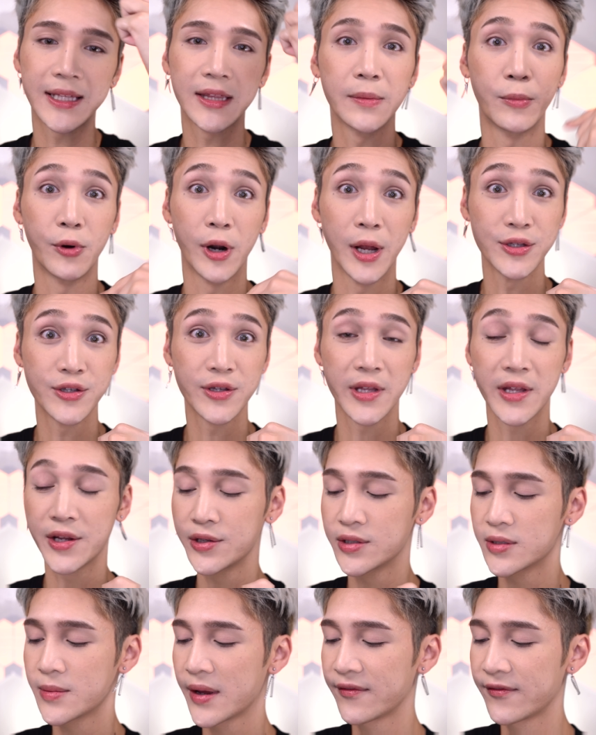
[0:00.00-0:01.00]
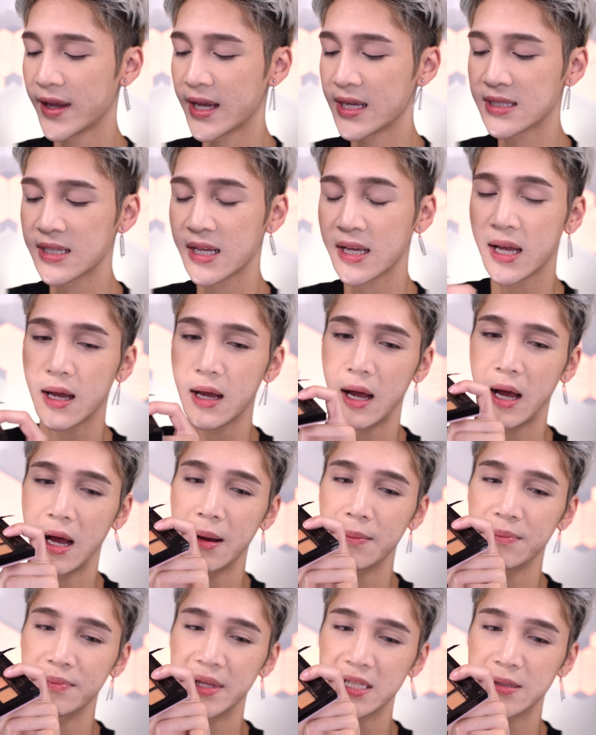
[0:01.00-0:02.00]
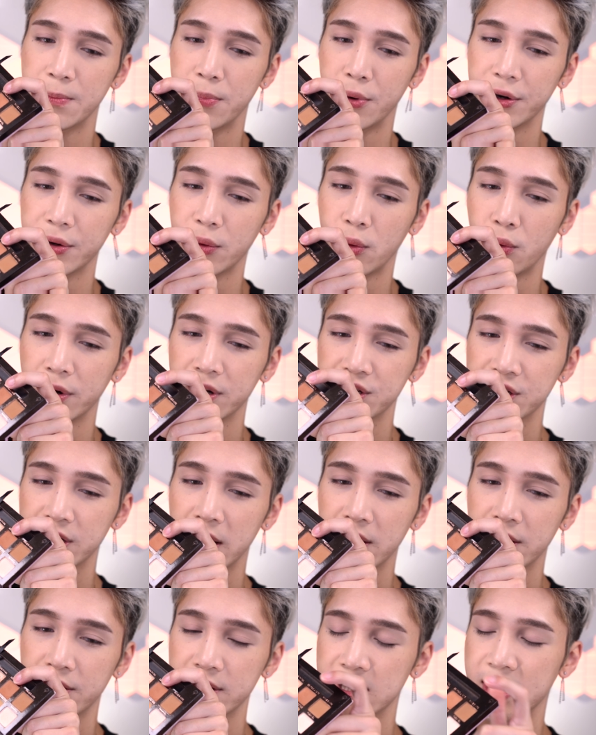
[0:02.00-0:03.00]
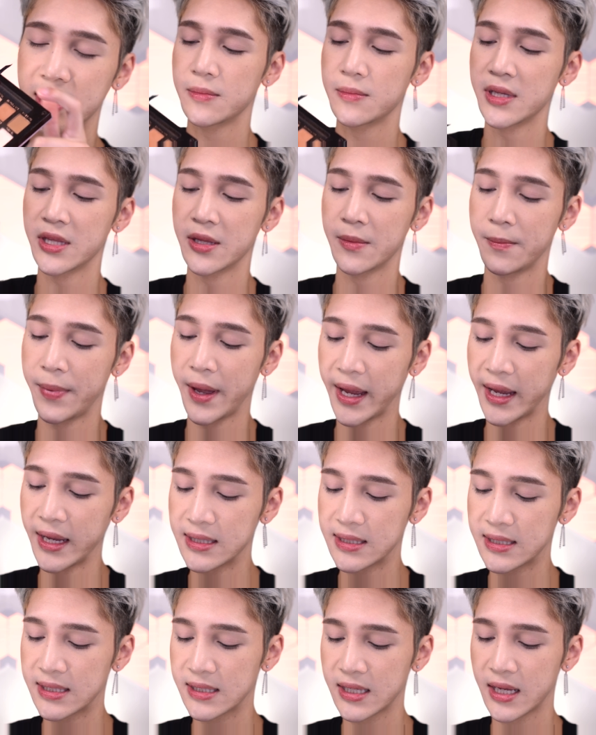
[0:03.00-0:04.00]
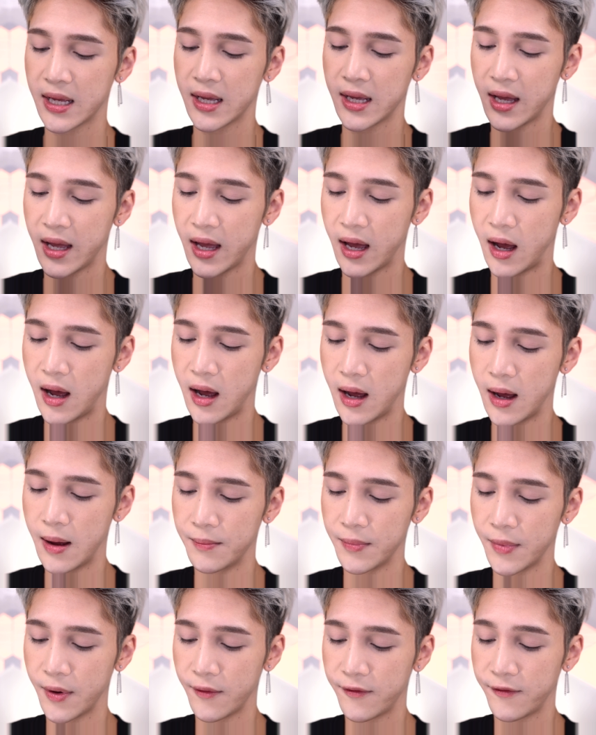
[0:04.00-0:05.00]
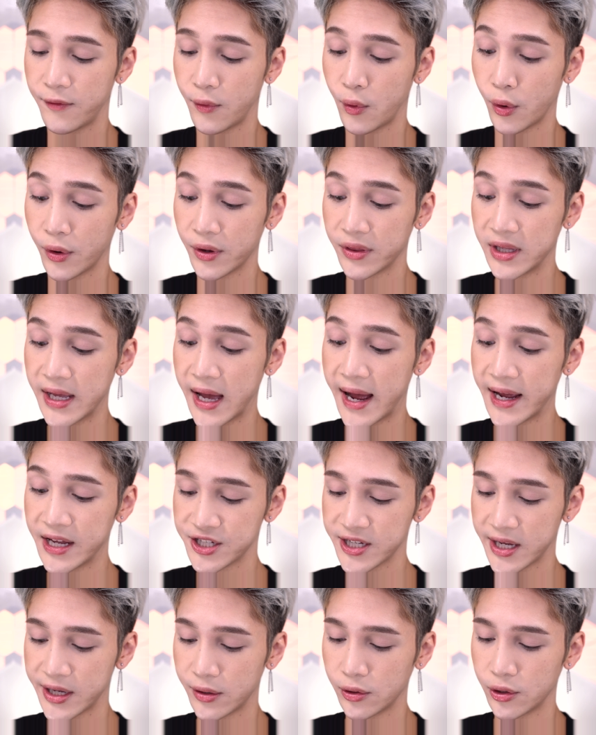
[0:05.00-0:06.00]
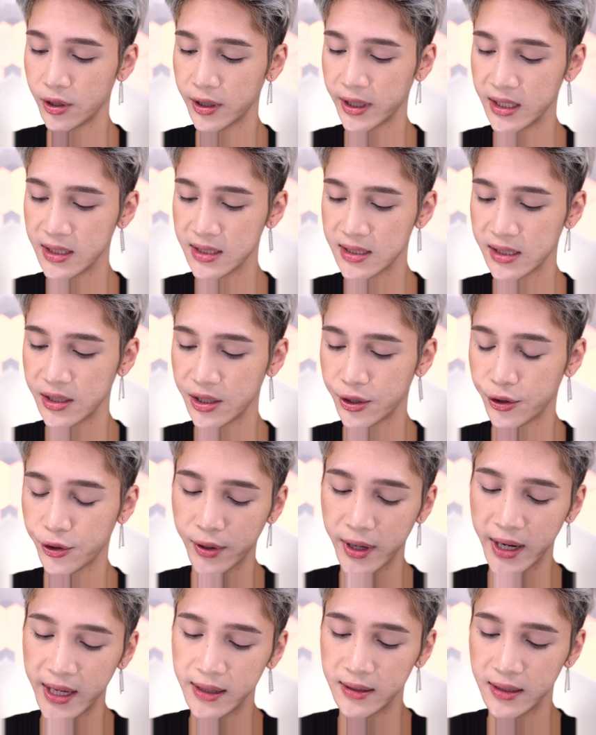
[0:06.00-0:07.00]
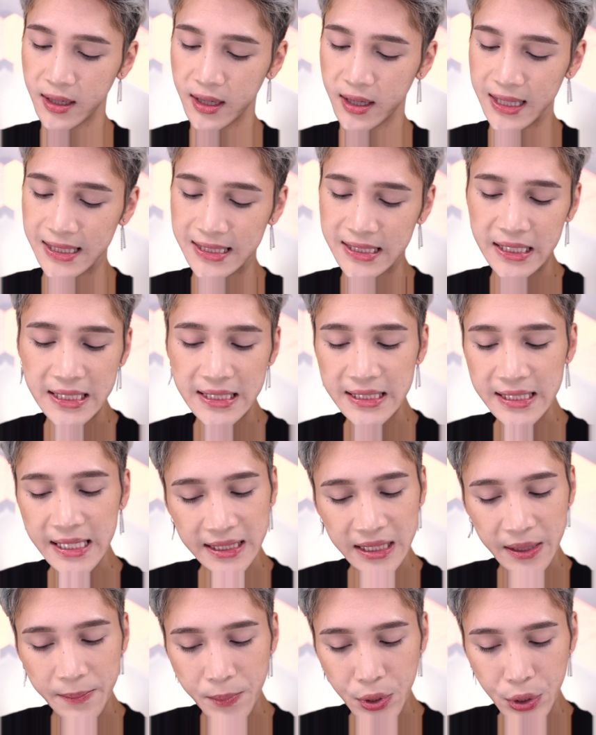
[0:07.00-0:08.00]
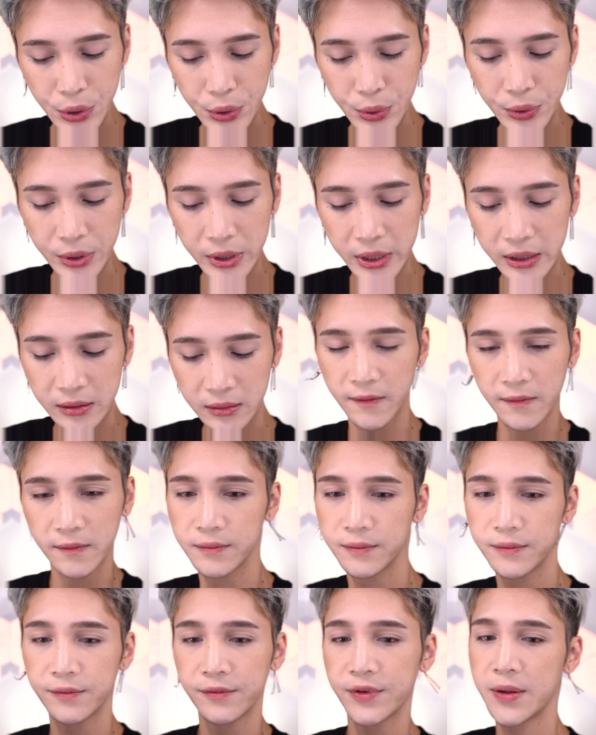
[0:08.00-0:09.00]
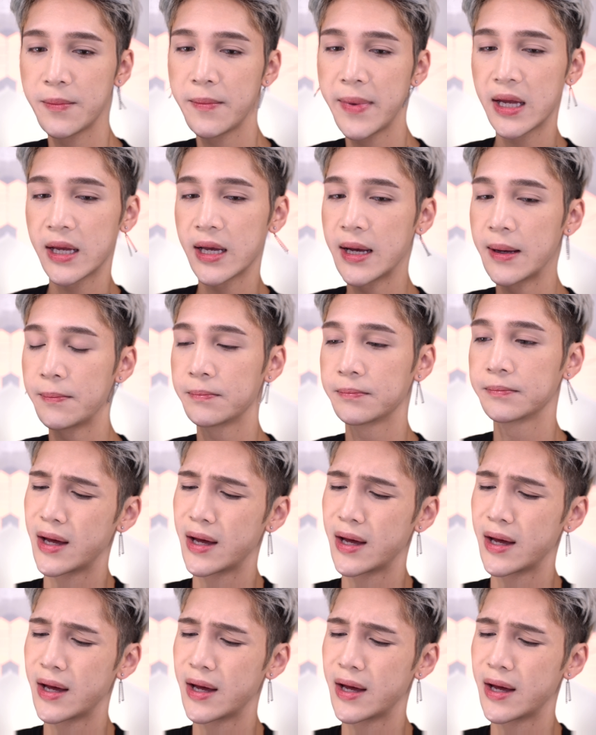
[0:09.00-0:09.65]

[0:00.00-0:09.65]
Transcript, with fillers: like the bronzer that I use on my face. Um, this burnt orange color to be the base um, for the eyeshadow look, and it's going to create, it's going to set the mood for the makeup.